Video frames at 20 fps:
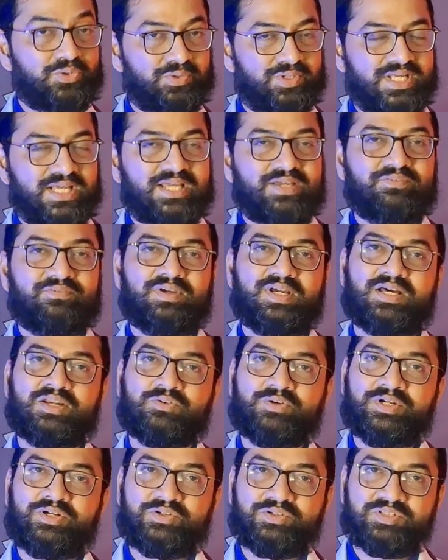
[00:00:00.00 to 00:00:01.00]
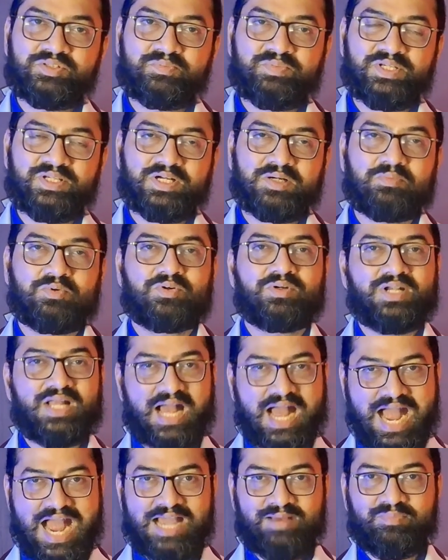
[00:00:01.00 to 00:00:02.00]
Today, we are going to speak about
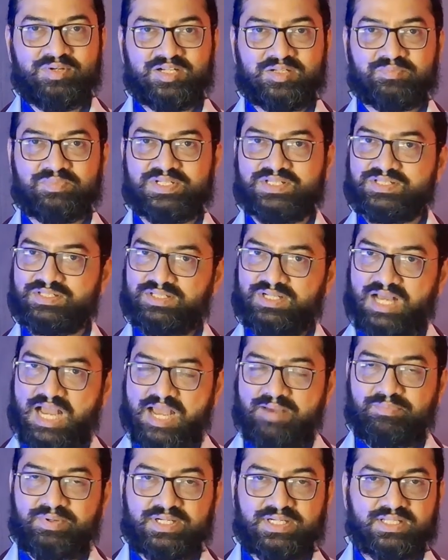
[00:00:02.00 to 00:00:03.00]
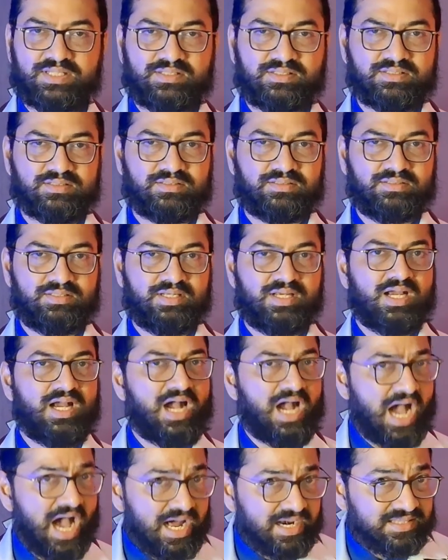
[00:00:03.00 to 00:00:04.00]
high blood pressure, hypertension.
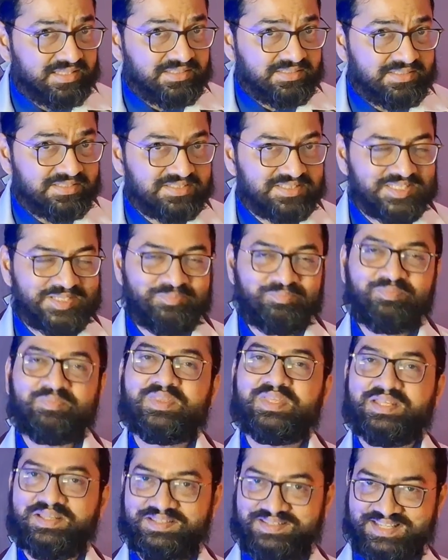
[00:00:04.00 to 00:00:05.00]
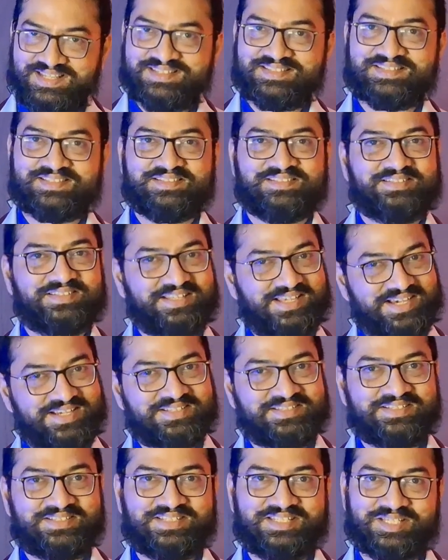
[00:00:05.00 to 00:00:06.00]
Are they the same? Yes, they
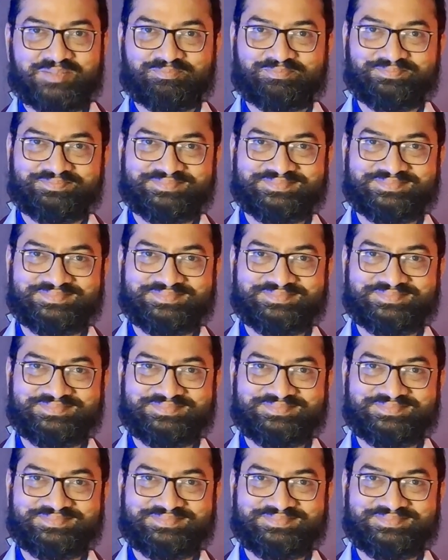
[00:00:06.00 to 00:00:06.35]
are the same.